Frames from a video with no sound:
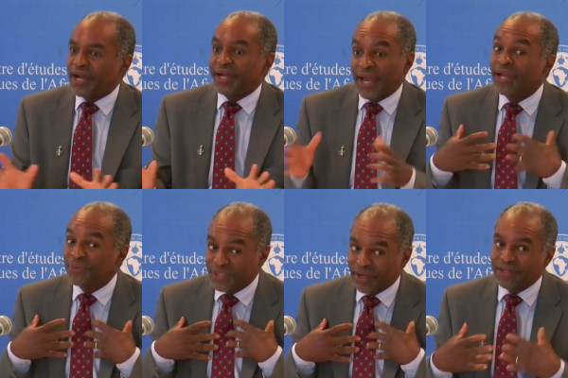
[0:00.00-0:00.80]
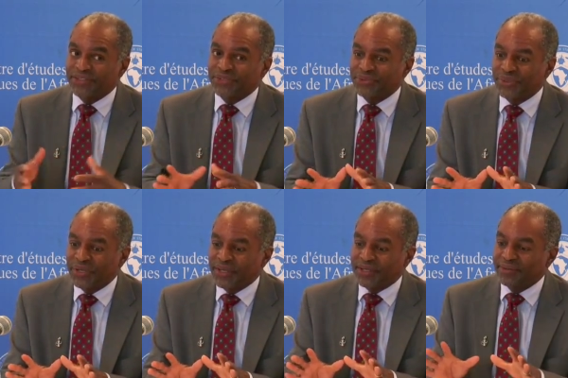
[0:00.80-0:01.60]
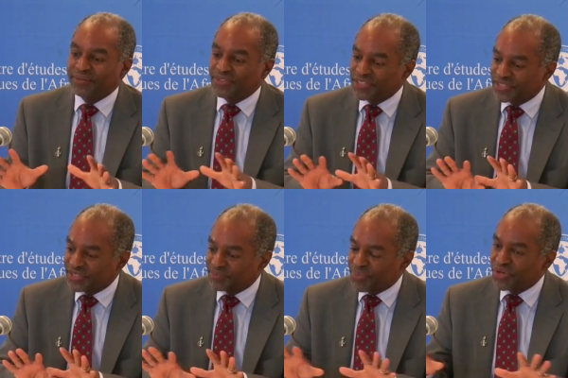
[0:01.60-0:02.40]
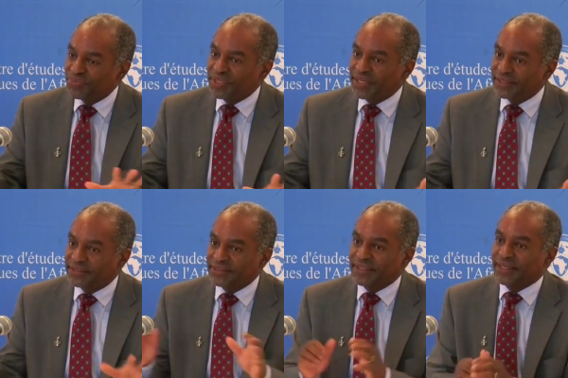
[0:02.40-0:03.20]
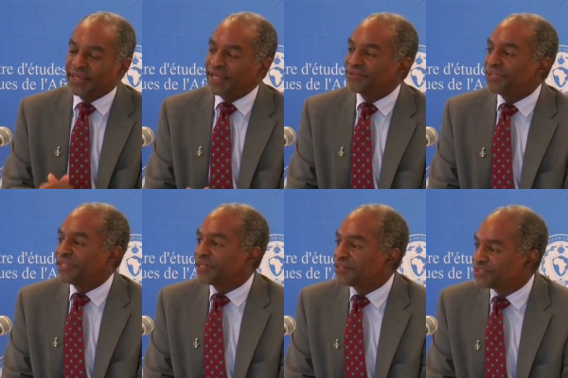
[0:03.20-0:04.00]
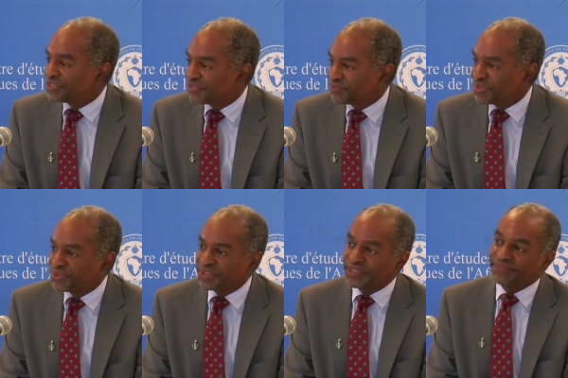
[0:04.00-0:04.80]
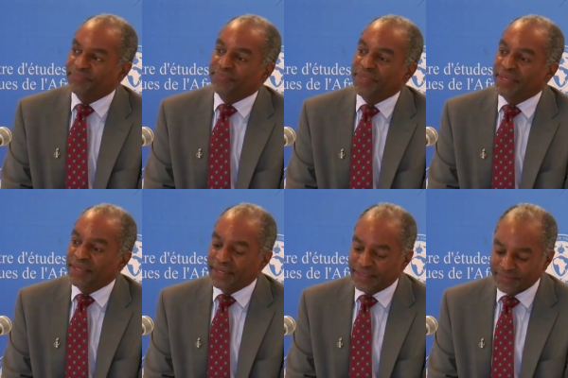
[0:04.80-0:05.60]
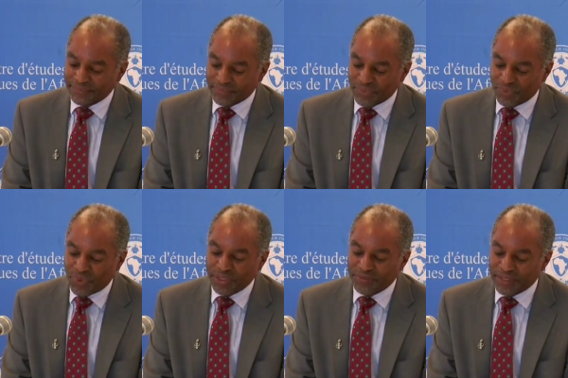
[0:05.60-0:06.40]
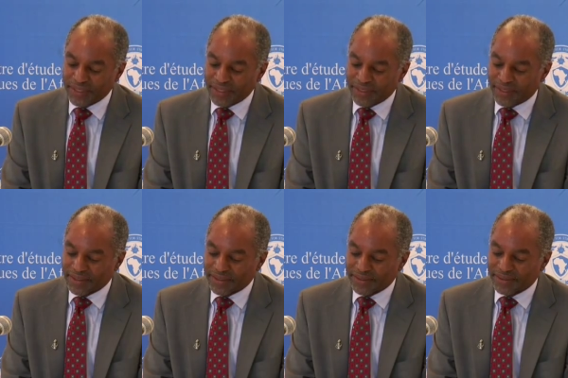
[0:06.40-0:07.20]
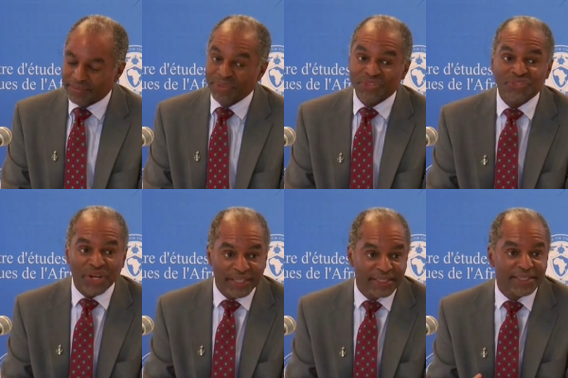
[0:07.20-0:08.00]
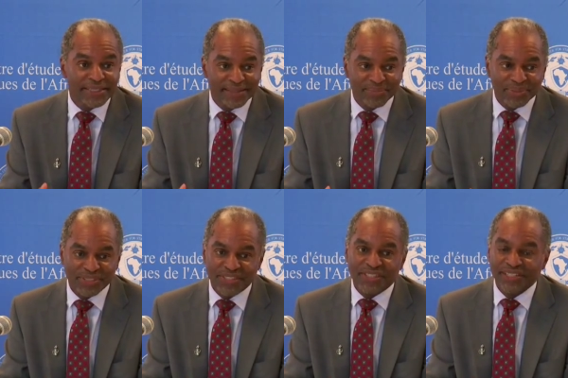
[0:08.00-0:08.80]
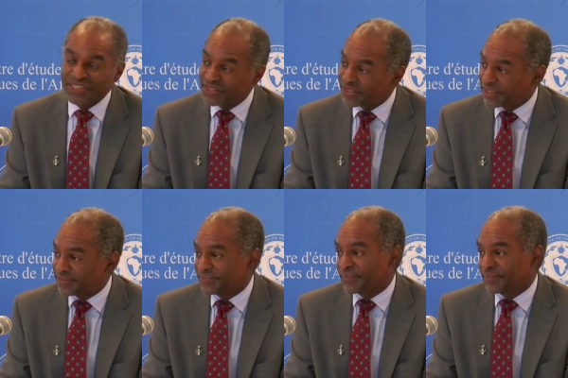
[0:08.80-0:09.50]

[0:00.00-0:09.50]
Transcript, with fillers: I, I would argue, just permeate and create a culture of impunity. Um, one of the, the, the most striking examples is Nigeria,